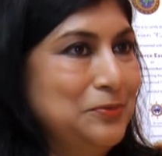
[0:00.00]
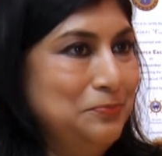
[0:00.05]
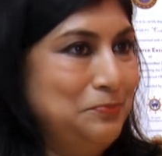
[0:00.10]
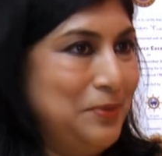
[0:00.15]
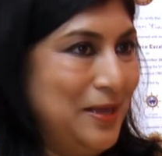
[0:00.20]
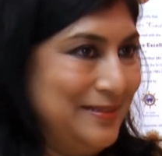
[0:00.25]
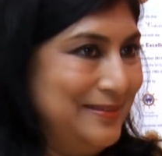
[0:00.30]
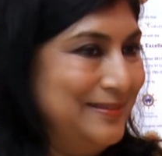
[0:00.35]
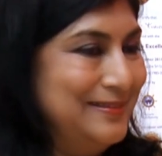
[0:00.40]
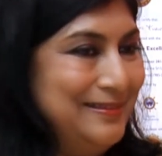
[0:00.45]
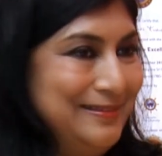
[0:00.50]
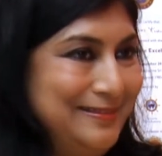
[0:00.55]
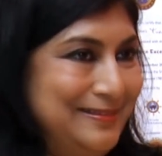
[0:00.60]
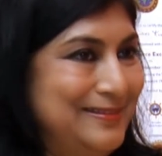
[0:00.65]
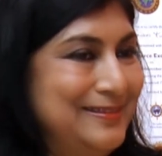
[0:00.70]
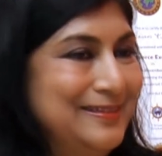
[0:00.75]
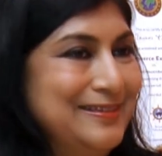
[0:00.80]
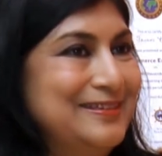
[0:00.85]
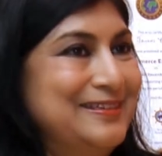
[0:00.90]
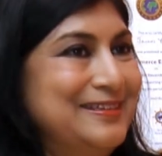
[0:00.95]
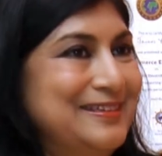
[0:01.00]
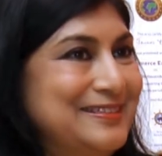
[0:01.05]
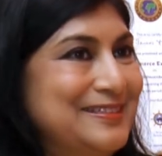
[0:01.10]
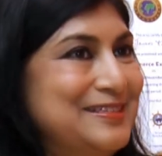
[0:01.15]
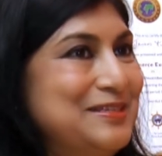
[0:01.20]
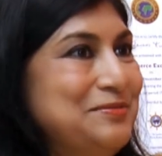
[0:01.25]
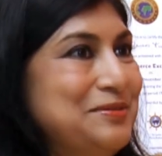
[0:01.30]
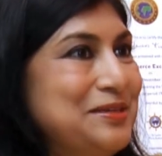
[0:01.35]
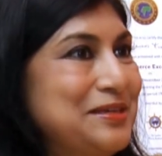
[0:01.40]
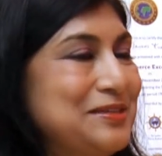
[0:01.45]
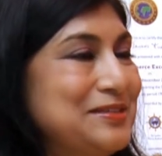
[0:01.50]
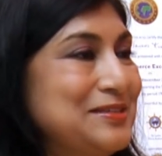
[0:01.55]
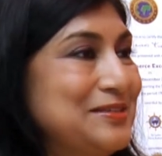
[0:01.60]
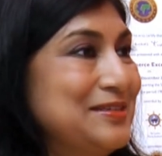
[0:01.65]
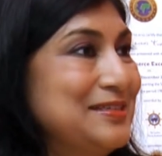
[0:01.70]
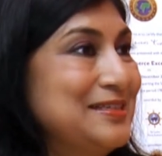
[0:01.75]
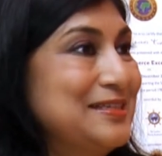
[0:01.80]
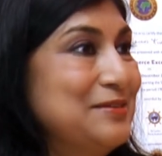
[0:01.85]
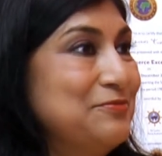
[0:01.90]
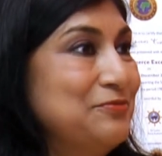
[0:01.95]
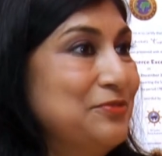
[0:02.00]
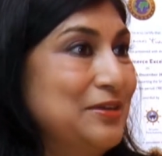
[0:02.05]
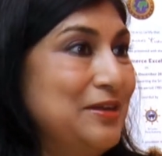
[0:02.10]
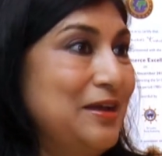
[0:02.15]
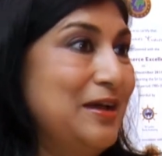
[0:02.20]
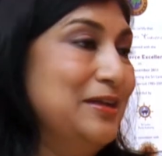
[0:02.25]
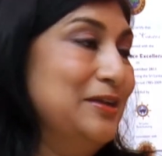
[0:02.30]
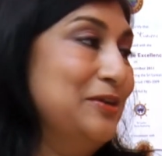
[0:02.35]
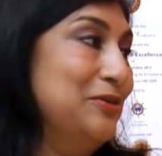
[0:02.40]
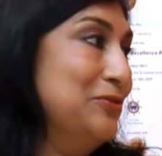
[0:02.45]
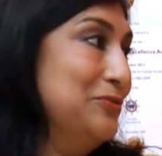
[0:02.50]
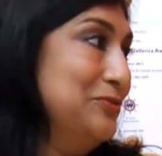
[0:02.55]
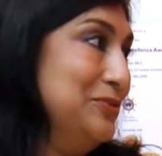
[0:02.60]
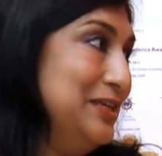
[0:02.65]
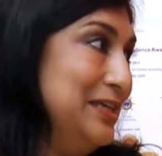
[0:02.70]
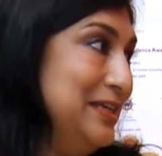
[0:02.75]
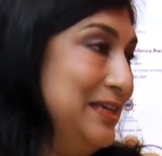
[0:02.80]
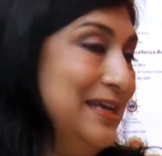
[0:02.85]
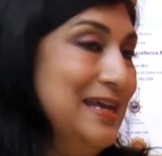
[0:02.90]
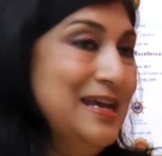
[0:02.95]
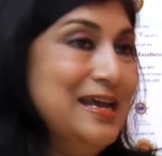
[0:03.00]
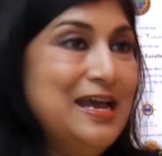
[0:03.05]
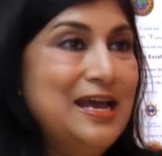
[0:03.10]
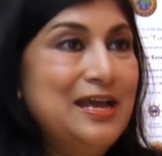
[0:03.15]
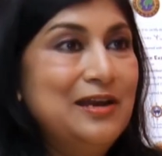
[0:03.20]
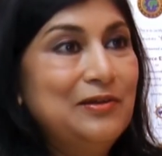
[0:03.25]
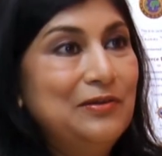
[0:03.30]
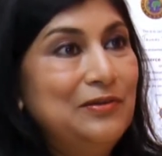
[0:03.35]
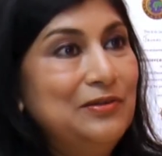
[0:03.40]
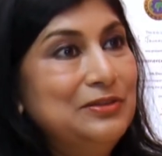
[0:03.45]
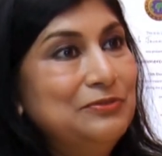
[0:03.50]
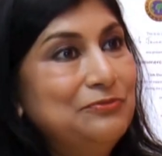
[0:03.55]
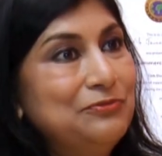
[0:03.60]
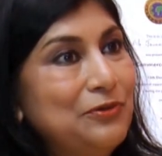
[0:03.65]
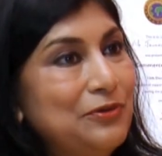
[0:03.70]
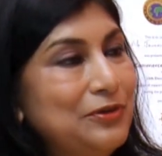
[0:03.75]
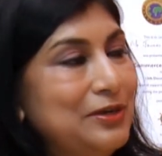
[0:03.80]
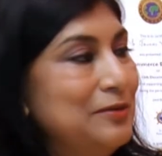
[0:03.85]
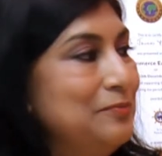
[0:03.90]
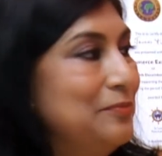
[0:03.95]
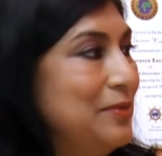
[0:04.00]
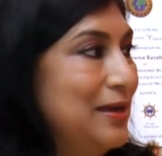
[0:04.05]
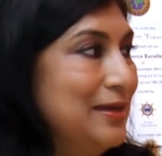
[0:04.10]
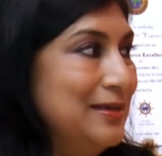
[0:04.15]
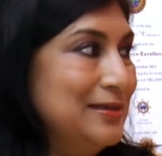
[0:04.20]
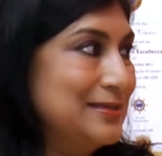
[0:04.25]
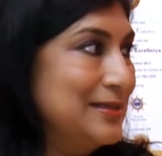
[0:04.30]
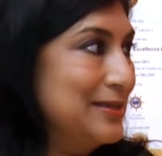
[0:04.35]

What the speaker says: pathetic, seriously, because we are saying Ferrari of tea, and all the foreign buyers